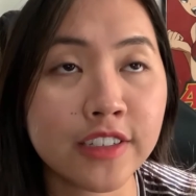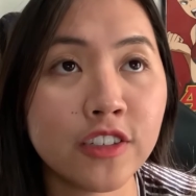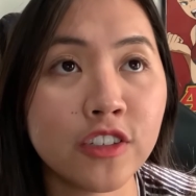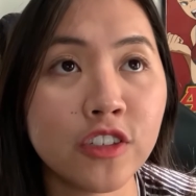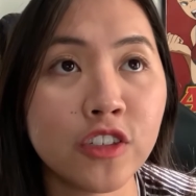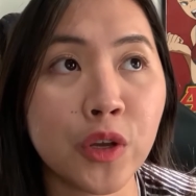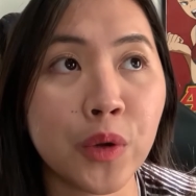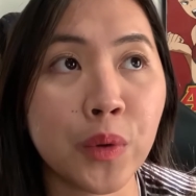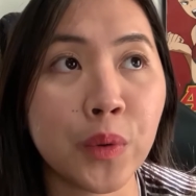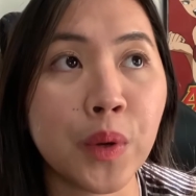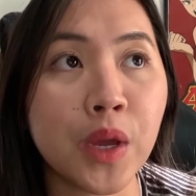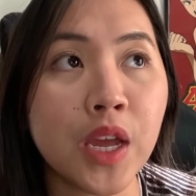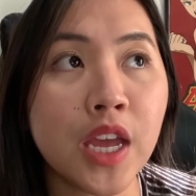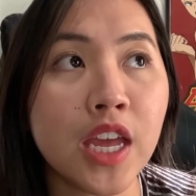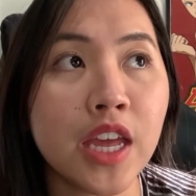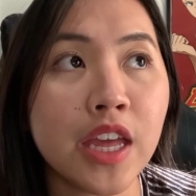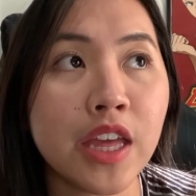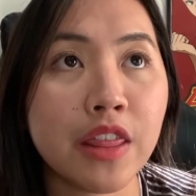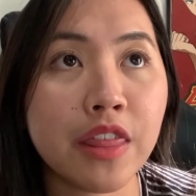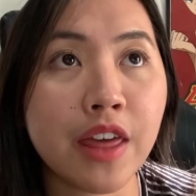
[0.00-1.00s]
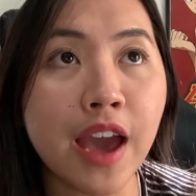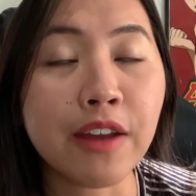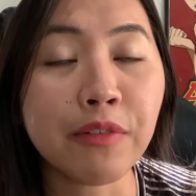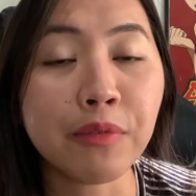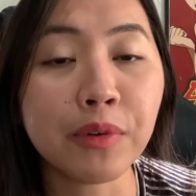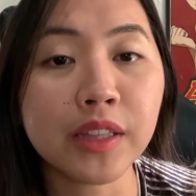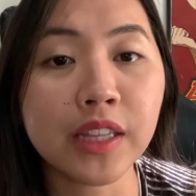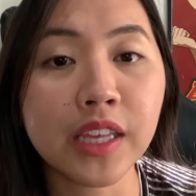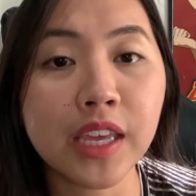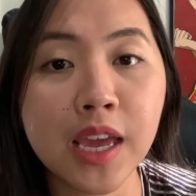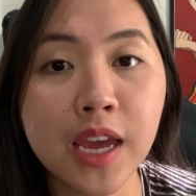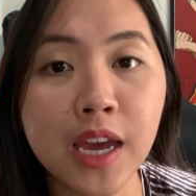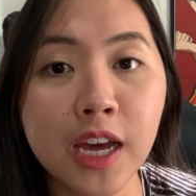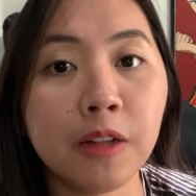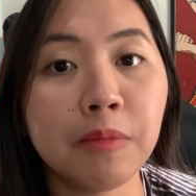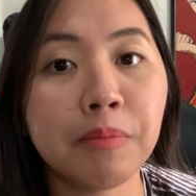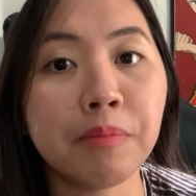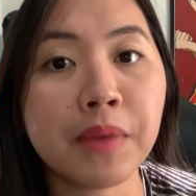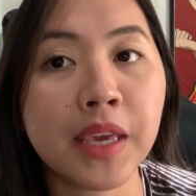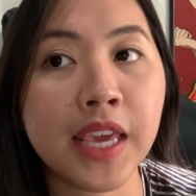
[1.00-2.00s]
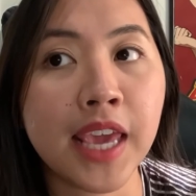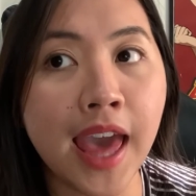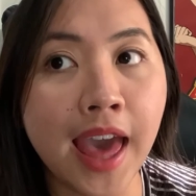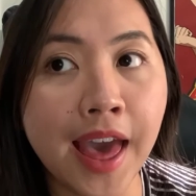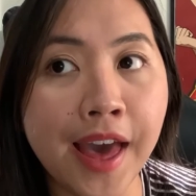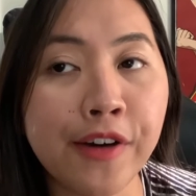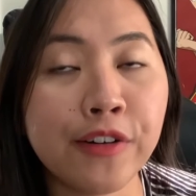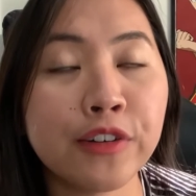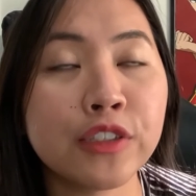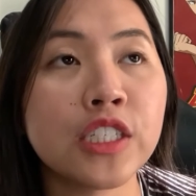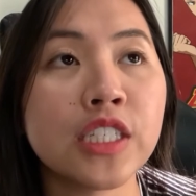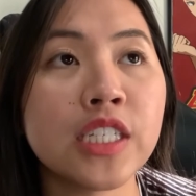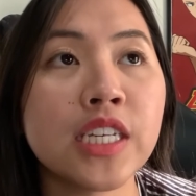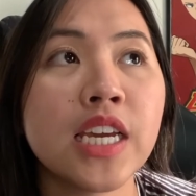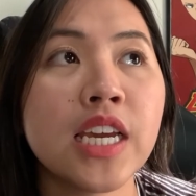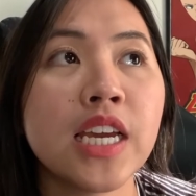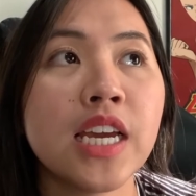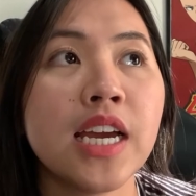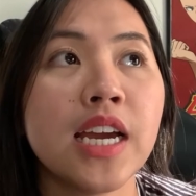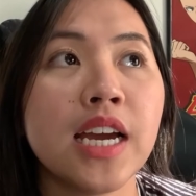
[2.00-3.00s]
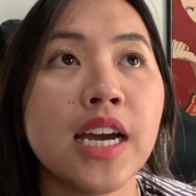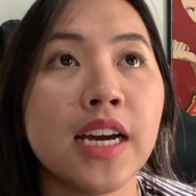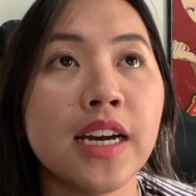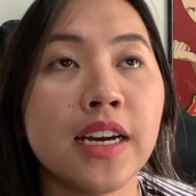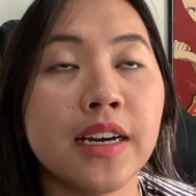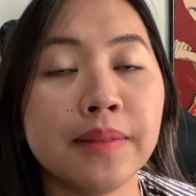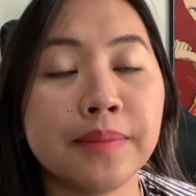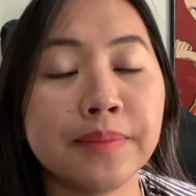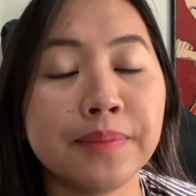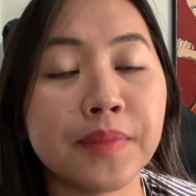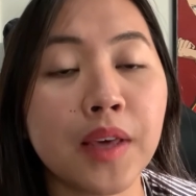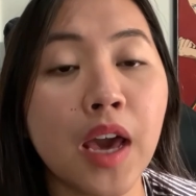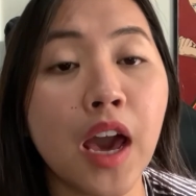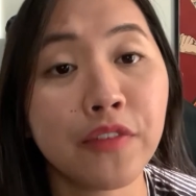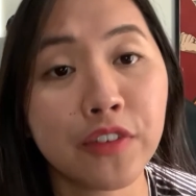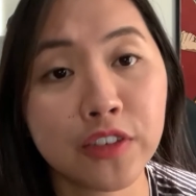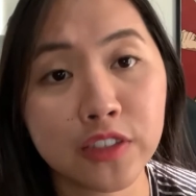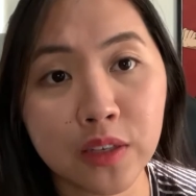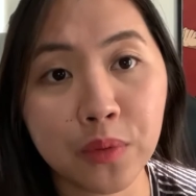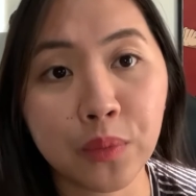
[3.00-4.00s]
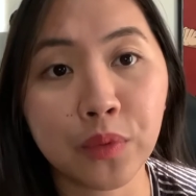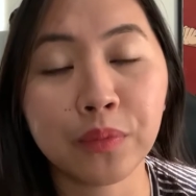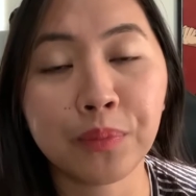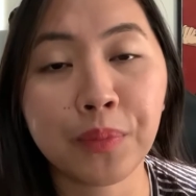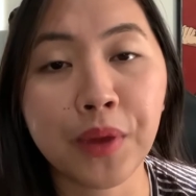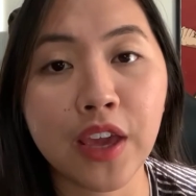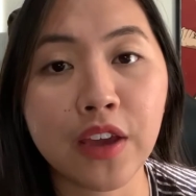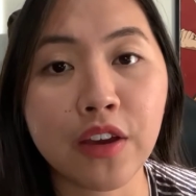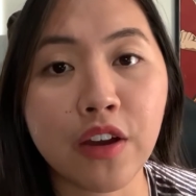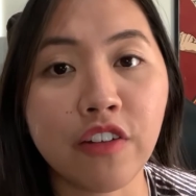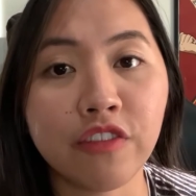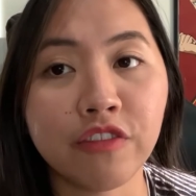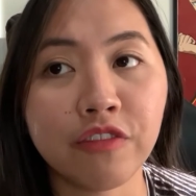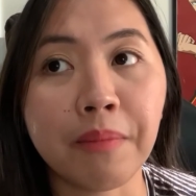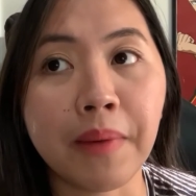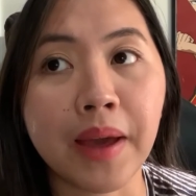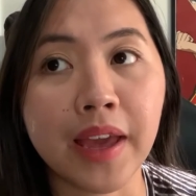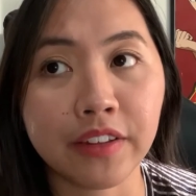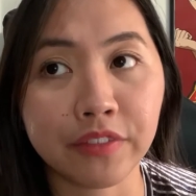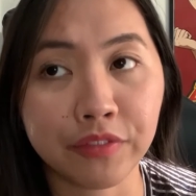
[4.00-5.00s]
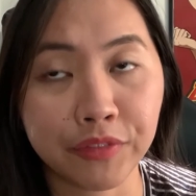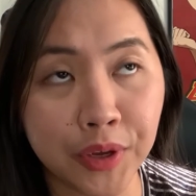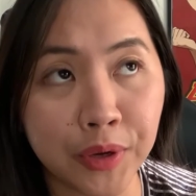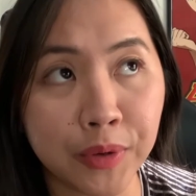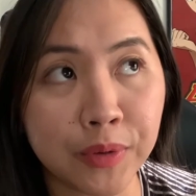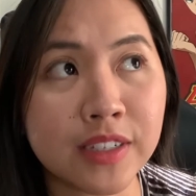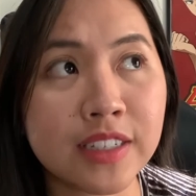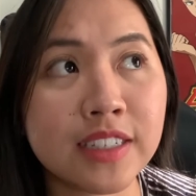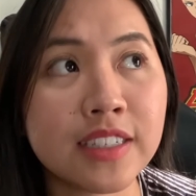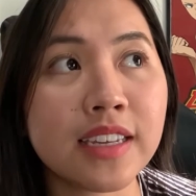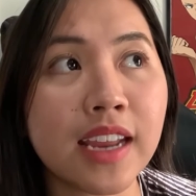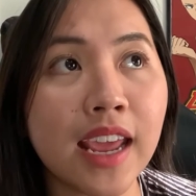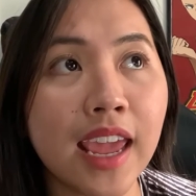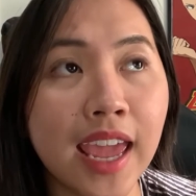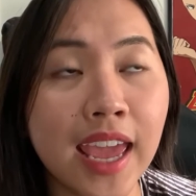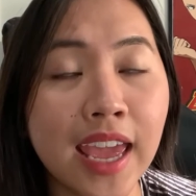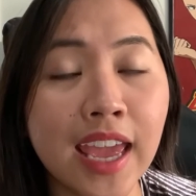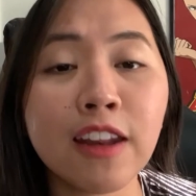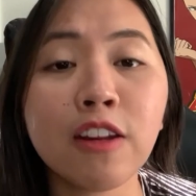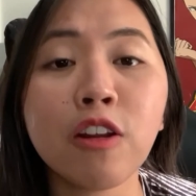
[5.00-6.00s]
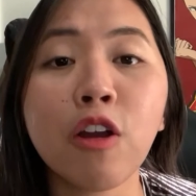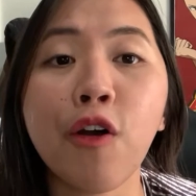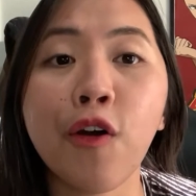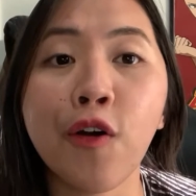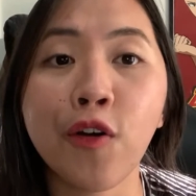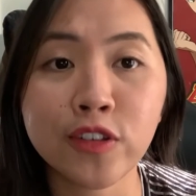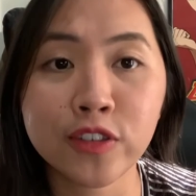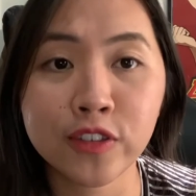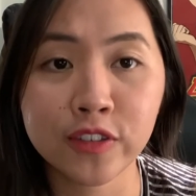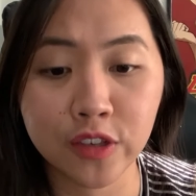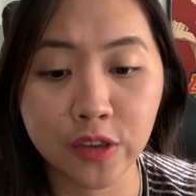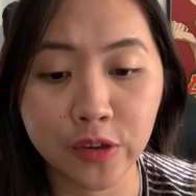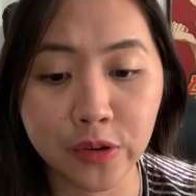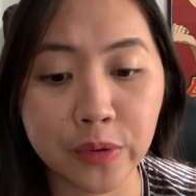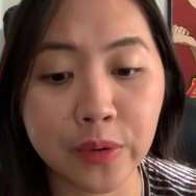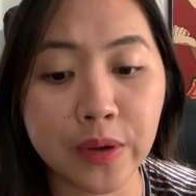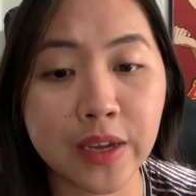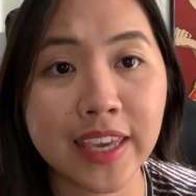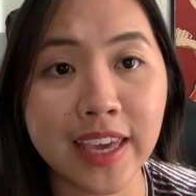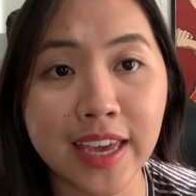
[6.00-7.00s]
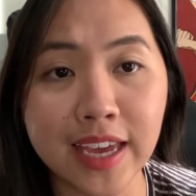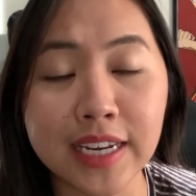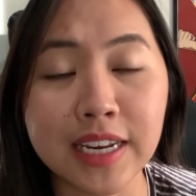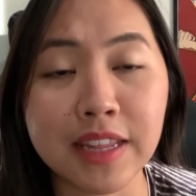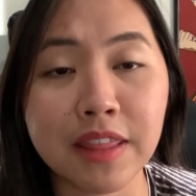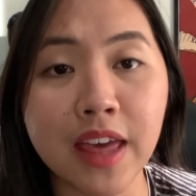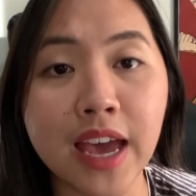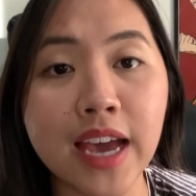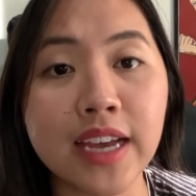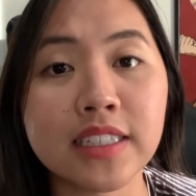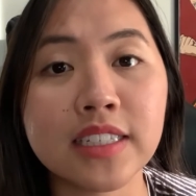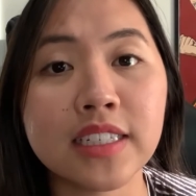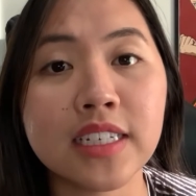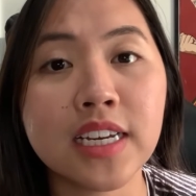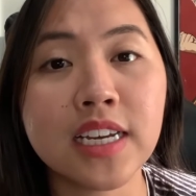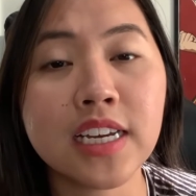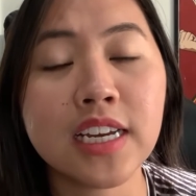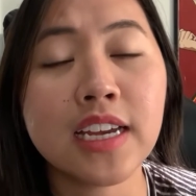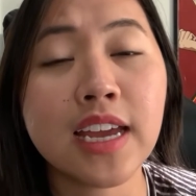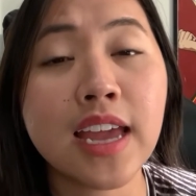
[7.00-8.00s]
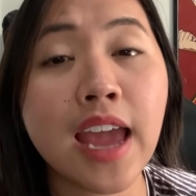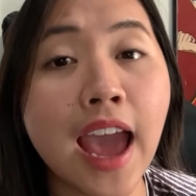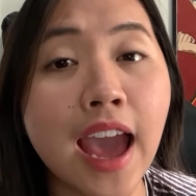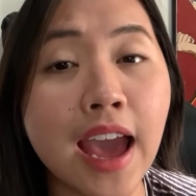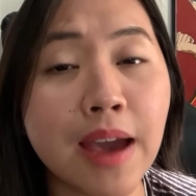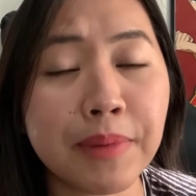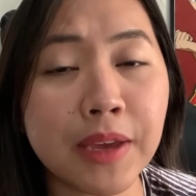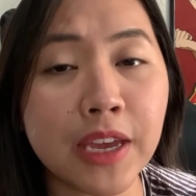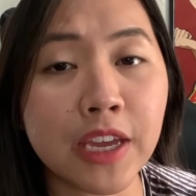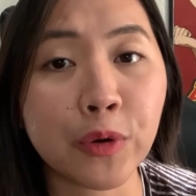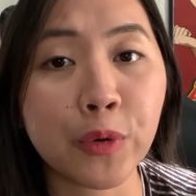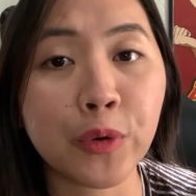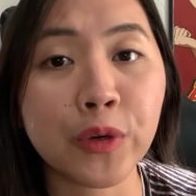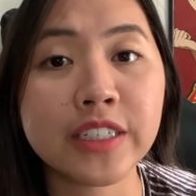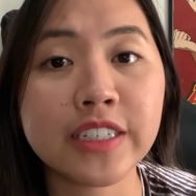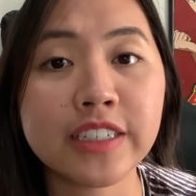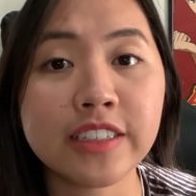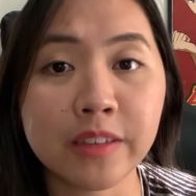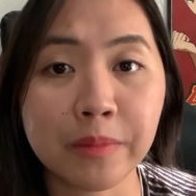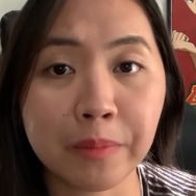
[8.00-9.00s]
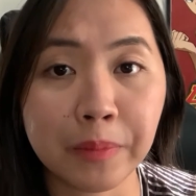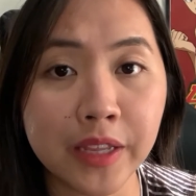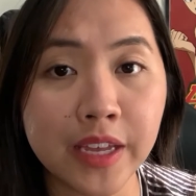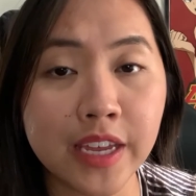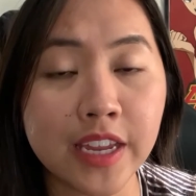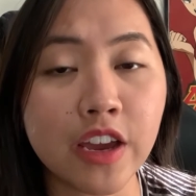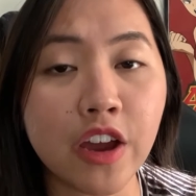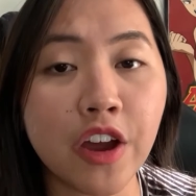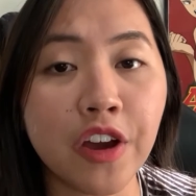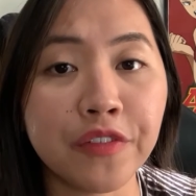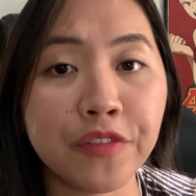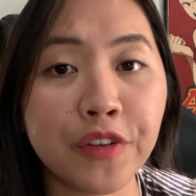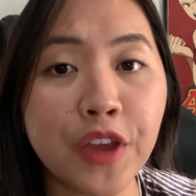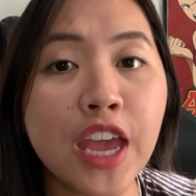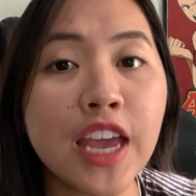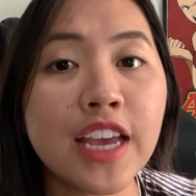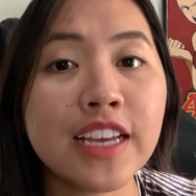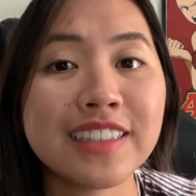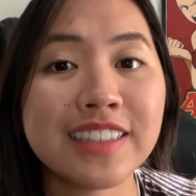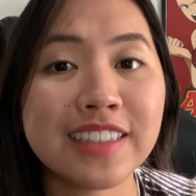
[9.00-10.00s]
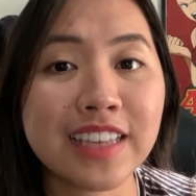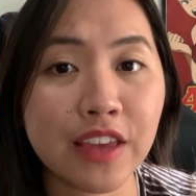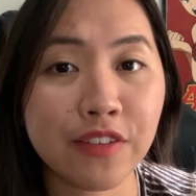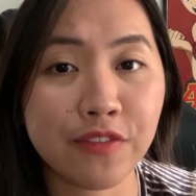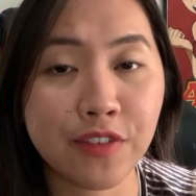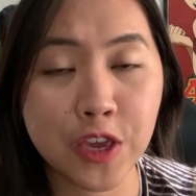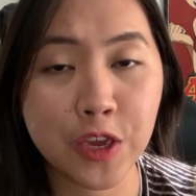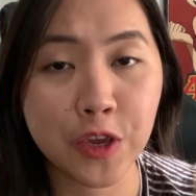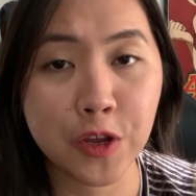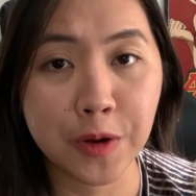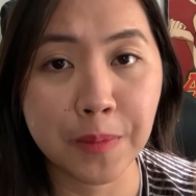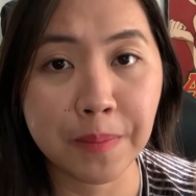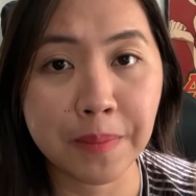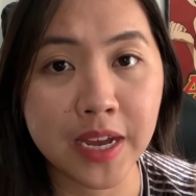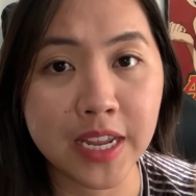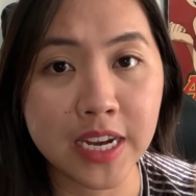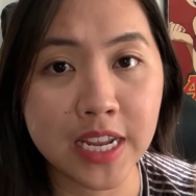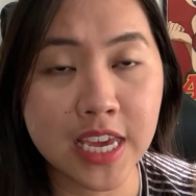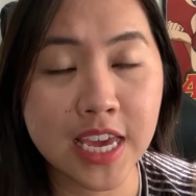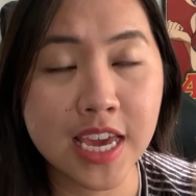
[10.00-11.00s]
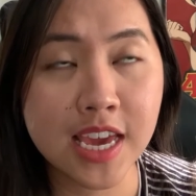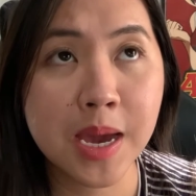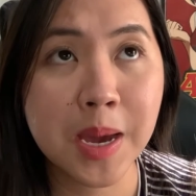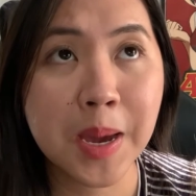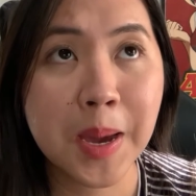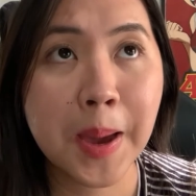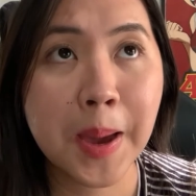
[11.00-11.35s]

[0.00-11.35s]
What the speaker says: So that really helped me out, obviously with paying off my loans, and also again that habit or discipline of saving your money,